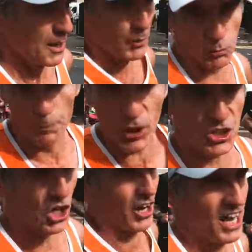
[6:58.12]
But we'll
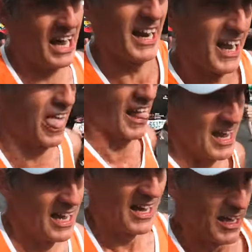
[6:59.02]
push on.
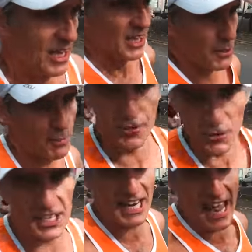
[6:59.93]
Coming
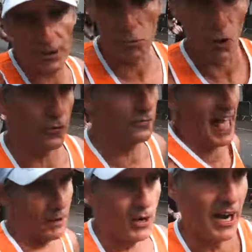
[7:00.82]
through Canary Wharf now.